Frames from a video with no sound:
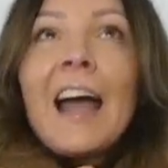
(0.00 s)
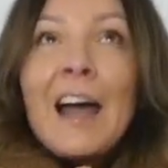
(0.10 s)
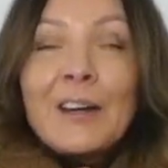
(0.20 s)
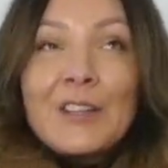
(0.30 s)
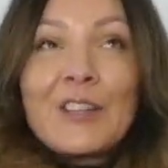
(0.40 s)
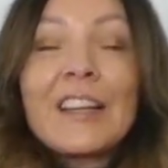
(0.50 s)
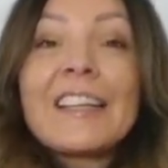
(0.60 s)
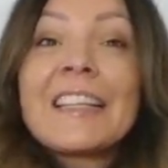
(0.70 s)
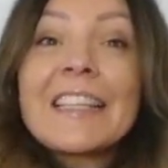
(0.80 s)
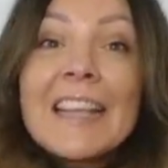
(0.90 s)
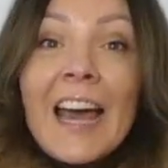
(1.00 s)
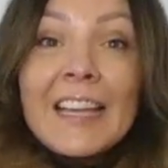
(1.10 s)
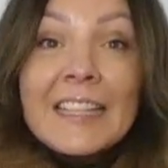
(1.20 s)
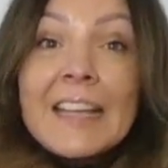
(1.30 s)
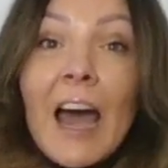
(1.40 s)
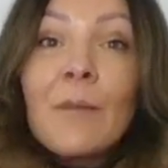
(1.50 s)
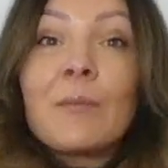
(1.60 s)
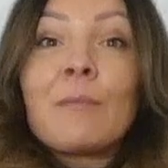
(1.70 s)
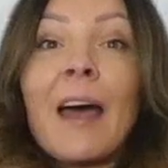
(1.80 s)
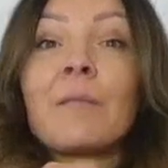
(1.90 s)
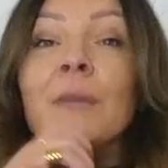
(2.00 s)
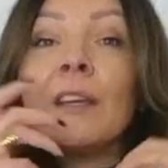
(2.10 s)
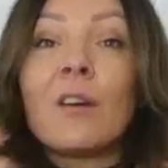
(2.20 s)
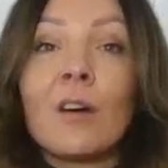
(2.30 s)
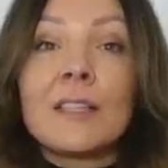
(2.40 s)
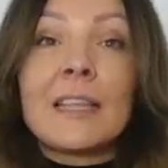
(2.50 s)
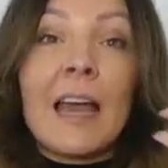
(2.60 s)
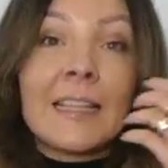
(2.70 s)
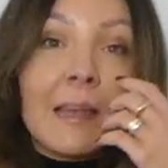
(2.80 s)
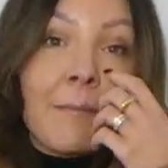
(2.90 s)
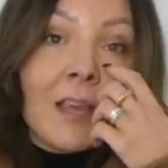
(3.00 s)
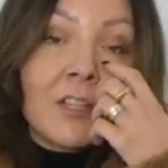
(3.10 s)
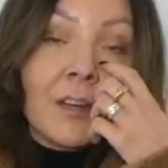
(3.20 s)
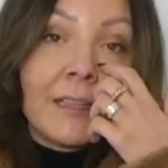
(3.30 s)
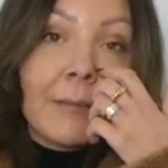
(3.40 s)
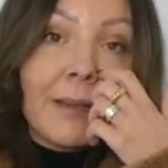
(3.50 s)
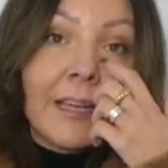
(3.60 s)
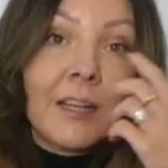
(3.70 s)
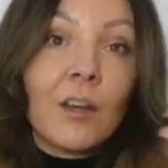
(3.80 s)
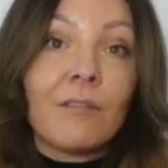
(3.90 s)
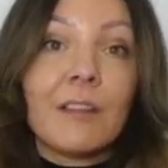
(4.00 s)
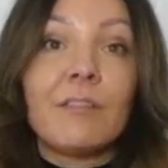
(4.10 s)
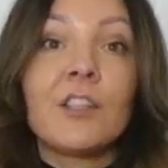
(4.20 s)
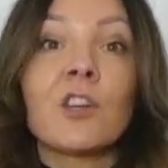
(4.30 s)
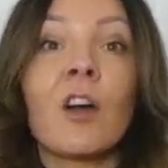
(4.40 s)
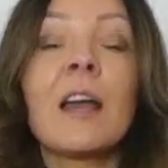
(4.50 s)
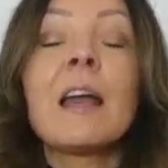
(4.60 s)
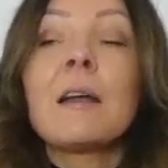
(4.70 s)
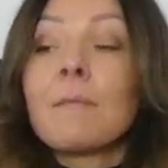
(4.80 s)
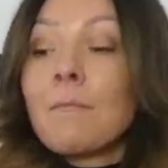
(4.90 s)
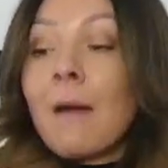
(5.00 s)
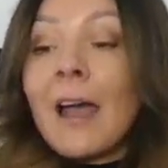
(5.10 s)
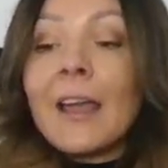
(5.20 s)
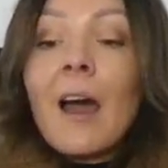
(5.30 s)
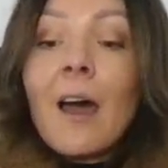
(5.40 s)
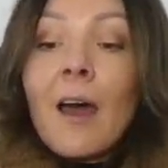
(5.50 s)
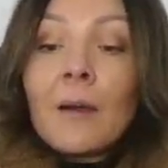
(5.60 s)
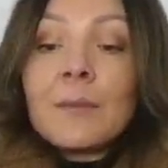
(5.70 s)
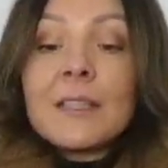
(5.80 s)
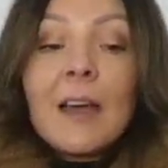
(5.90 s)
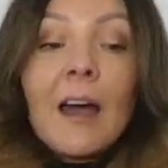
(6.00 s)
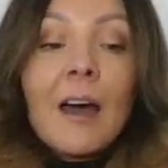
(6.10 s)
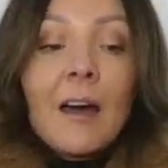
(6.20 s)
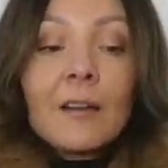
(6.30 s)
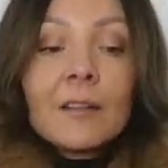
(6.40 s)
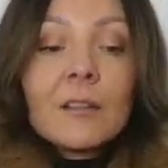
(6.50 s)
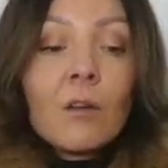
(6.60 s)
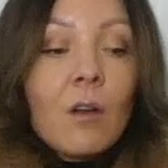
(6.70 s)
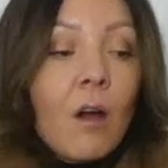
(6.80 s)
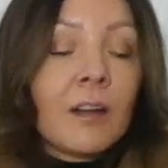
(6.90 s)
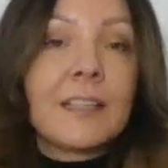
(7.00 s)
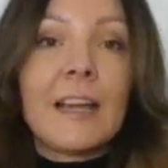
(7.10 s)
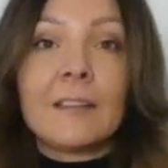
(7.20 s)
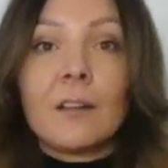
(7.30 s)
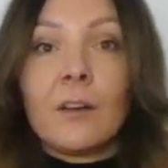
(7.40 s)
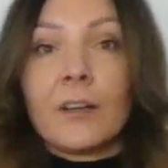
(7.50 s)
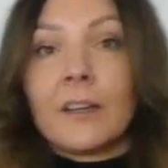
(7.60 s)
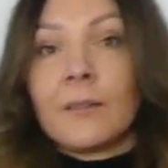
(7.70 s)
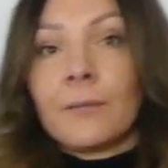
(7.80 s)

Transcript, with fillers: actually sized up but because as I mentioned in the beginning of the video my arms are so long that look